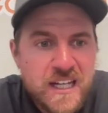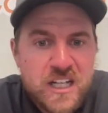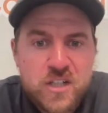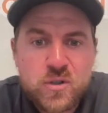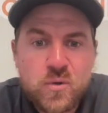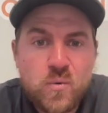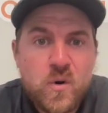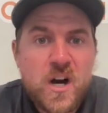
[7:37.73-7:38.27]

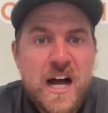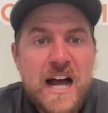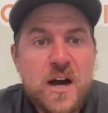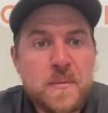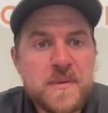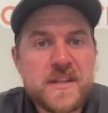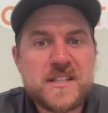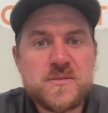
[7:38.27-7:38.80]
Cool. Well, I
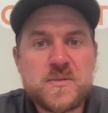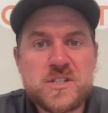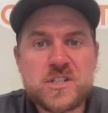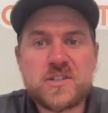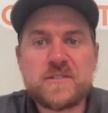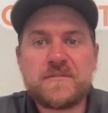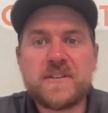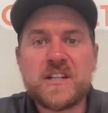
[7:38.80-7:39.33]
hope that this was a
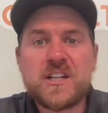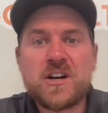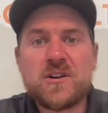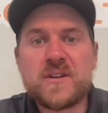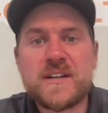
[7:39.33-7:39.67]
good video.